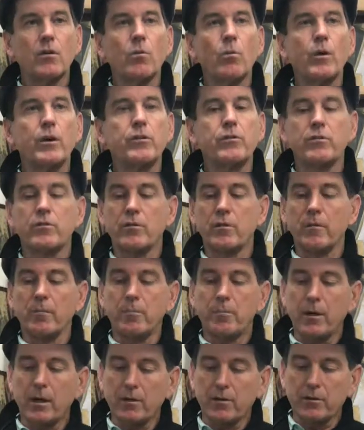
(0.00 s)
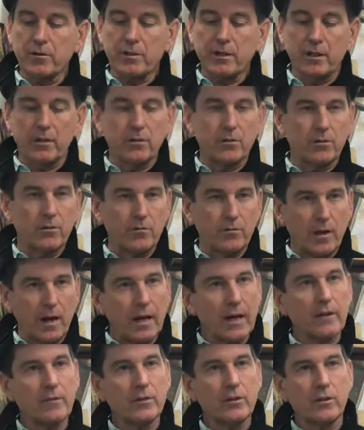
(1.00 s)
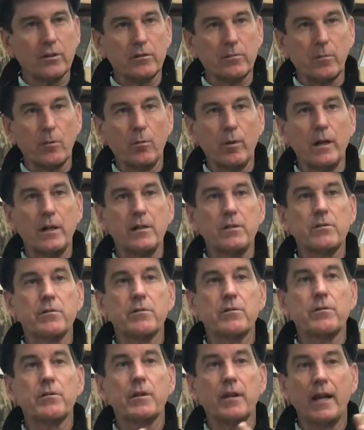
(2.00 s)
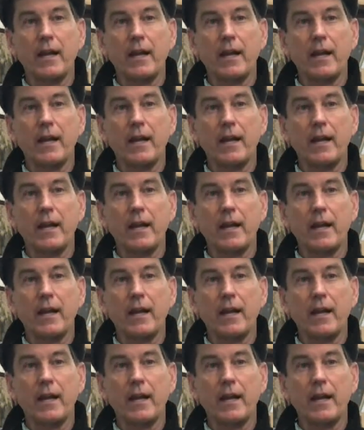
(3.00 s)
which the putters that do not have adjustable weights